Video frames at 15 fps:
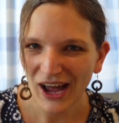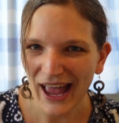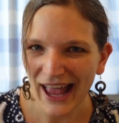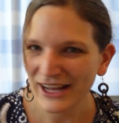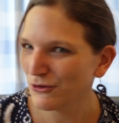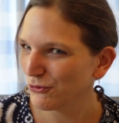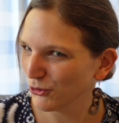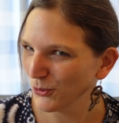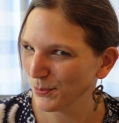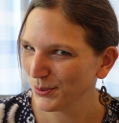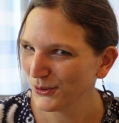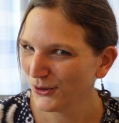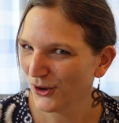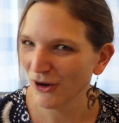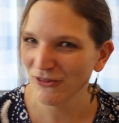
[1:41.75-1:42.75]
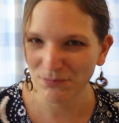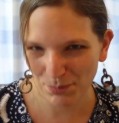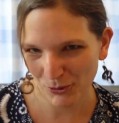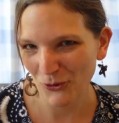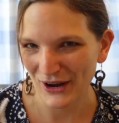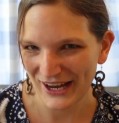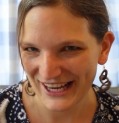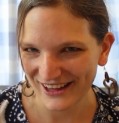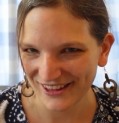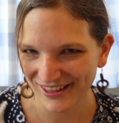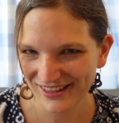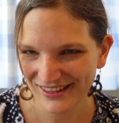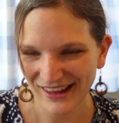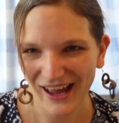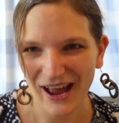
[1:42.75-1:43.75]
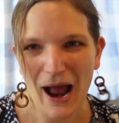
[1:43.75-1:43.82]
a group of boys.